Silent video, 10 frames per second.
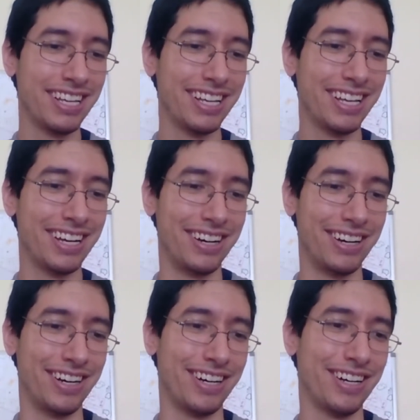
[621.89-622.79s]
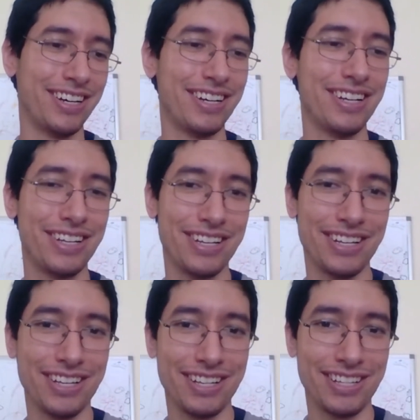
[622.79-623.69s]

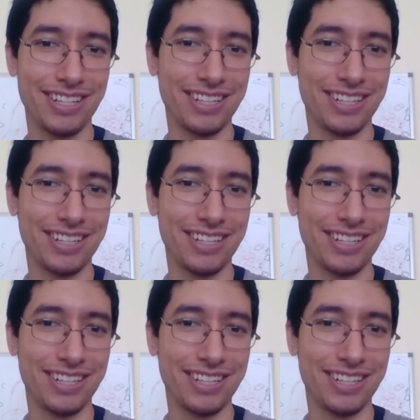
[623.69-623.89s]
No one is speaking in this clip.